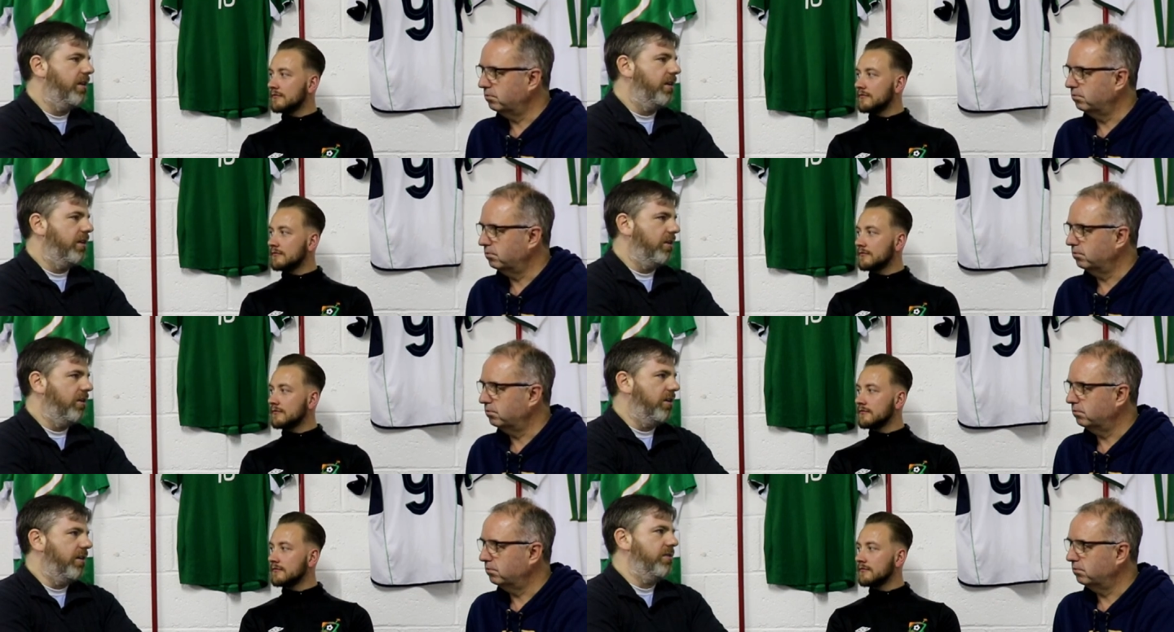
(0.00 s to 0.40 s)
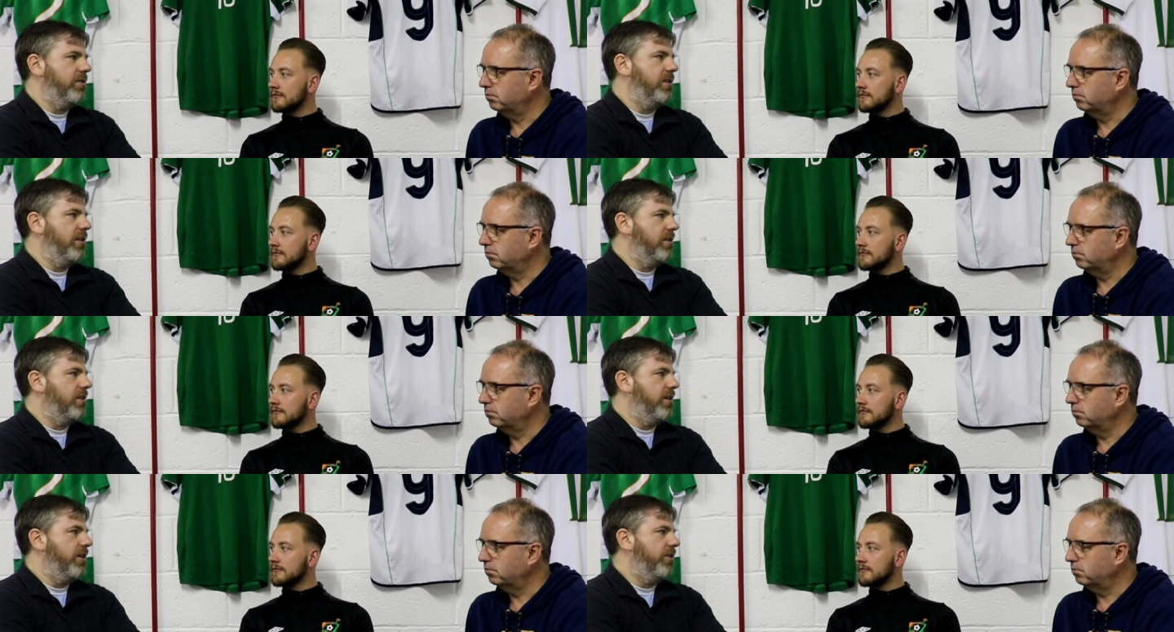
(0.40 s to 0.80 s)
Speaker 1: You know, obviously
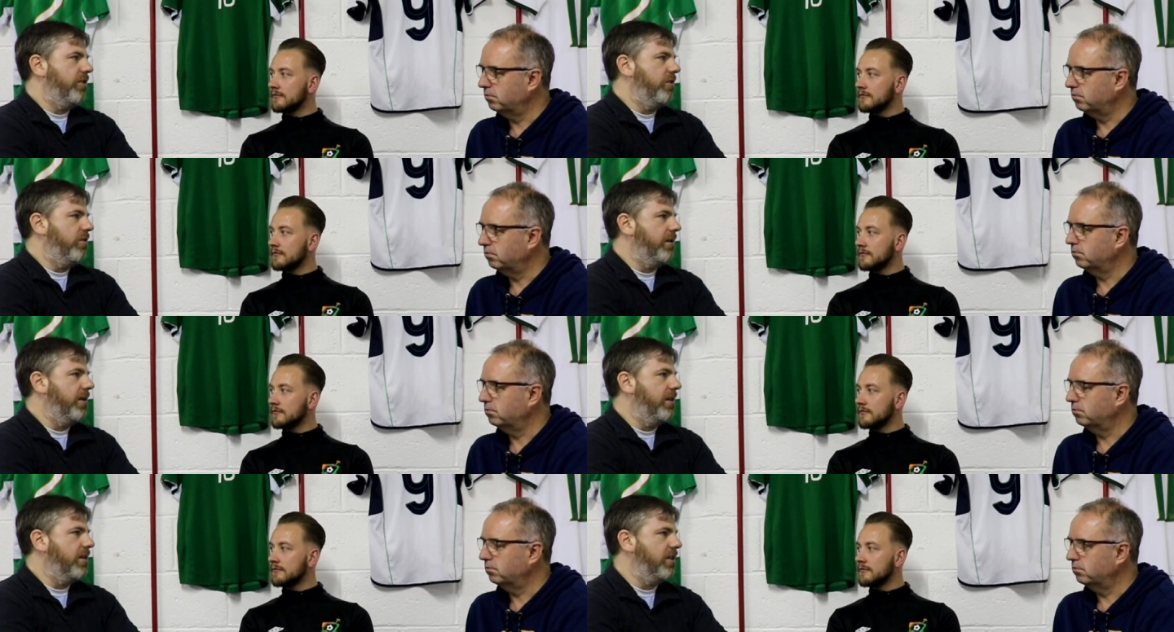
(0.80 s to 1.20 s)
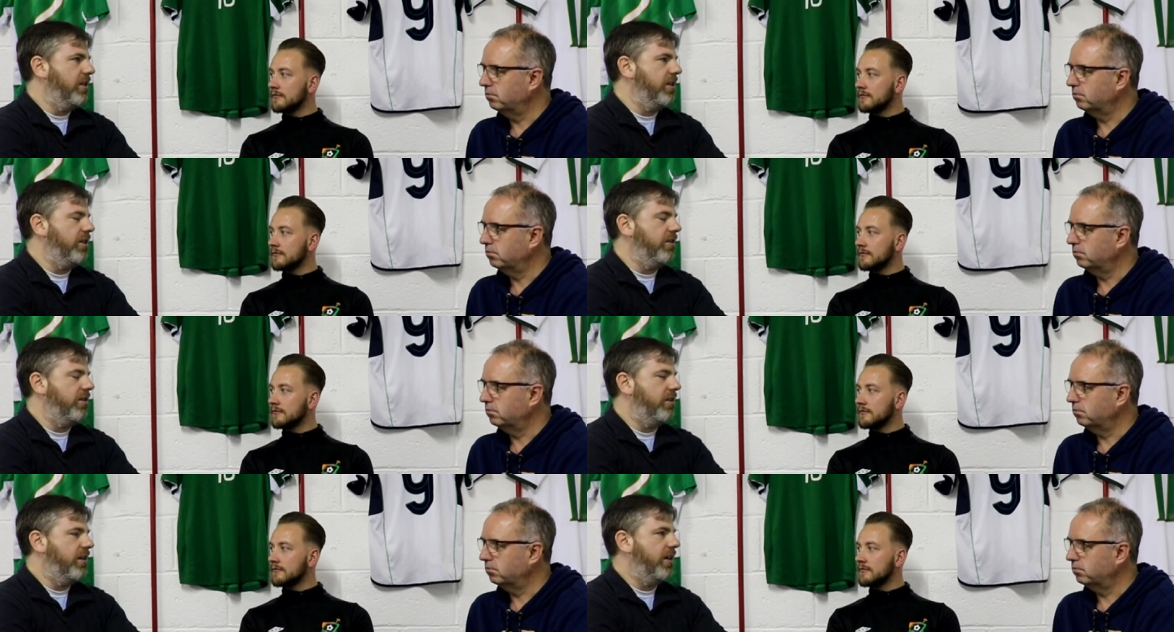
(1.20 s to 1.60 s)
there's not going to be a
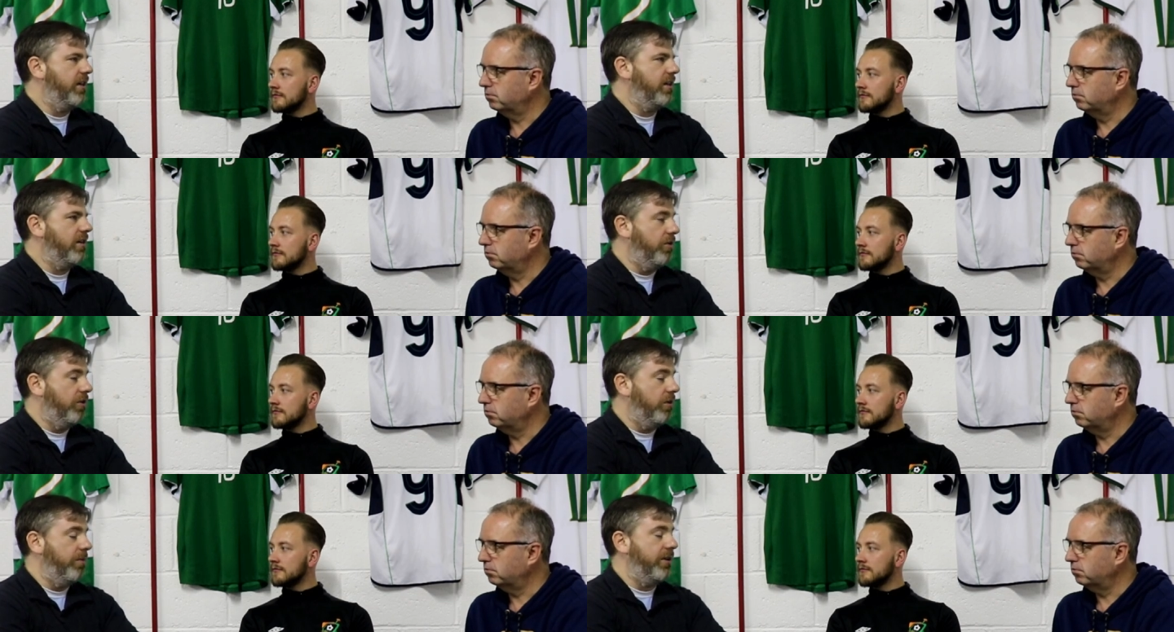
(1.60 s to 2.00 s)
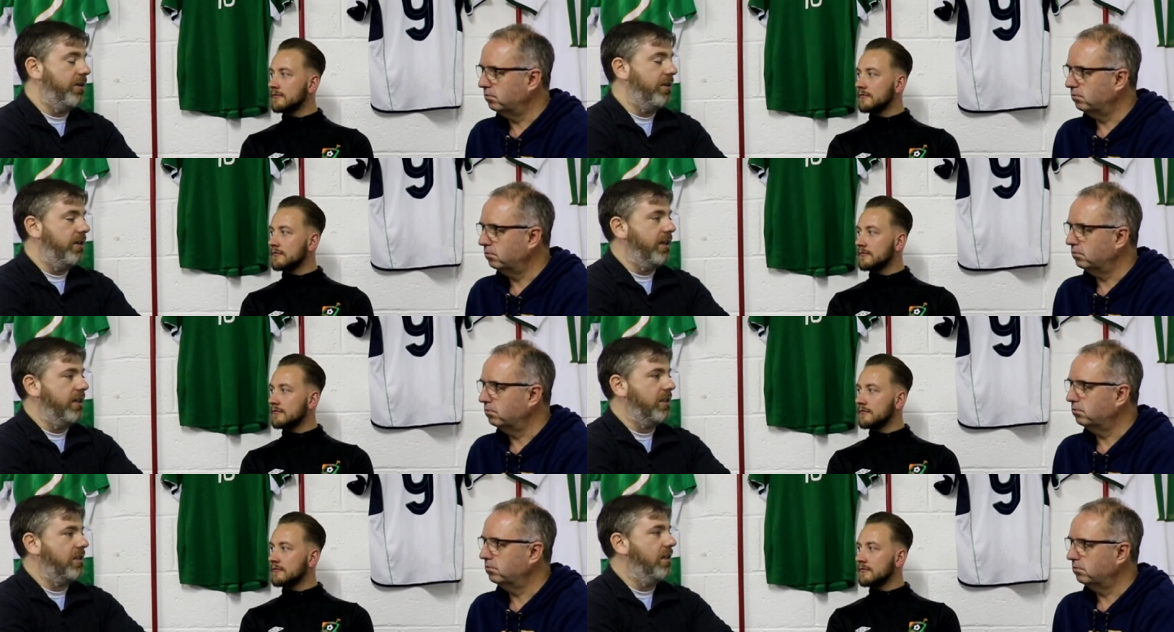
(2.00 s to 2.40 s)
senior interna- home
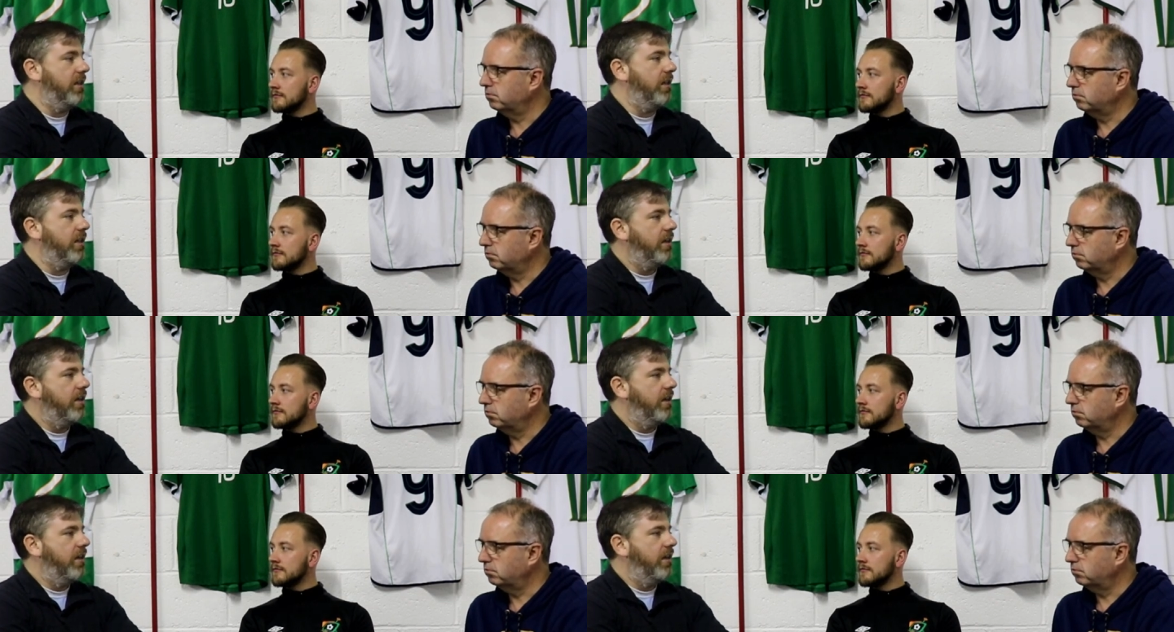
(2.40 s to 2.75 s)
international